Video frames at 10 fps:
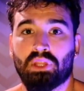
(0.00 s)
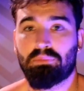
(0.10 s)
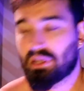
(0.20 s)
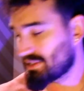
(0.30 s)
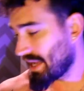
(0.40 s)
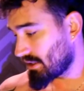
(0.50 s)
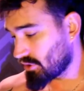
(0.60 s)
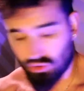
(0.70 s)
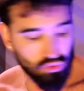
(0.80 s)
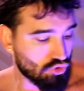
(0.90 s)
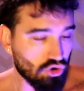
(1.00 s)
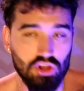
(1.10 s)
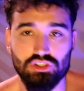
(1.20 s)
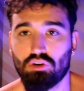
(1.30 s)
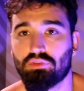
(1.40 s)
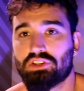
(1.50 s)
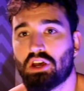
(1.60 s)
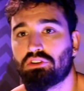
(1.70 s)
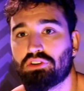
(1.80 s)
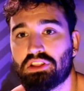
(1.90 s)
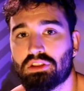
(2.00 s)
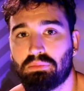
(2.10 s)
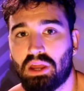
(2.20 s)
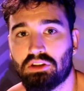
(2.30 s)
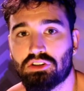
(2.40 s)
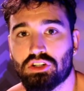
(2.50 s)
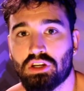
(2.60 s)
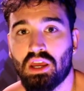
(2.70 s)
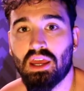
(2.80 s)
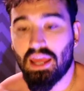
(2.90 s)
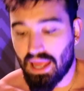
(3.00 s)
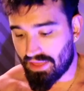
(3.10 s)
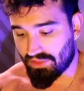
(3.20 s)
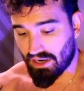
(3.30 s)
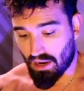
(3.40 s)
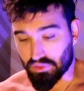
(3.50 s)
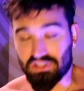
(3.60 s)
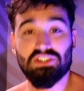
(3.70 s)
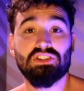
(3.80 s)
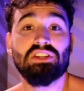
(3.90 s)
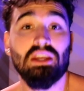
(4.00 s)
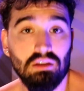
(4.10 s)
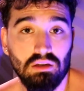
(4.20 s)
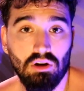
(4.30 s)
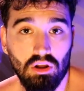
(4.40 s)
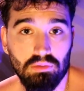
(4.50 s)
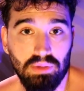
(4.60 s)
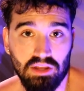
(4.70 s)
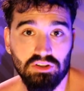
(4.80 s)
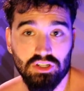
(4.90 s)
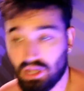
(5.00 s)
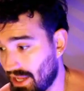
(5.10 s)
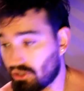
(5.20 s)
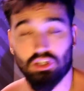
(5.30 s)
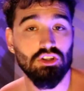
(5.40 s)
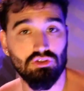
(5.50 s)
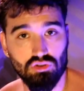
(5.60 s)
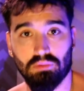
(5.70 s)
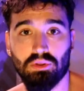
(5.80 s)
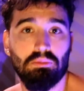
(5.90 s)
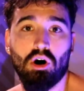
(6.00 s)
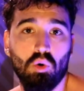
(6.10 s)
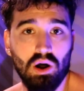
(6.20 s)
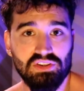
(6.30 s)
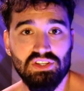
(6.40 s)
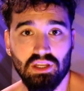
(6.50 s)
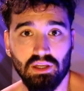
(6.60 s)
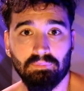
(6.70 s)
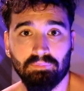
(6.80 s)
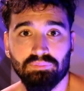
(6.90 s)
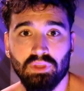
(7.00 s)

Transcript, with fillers: because I could do crossovers underneath the bench and then I would sit on the bench and just dribble the ball while sitting.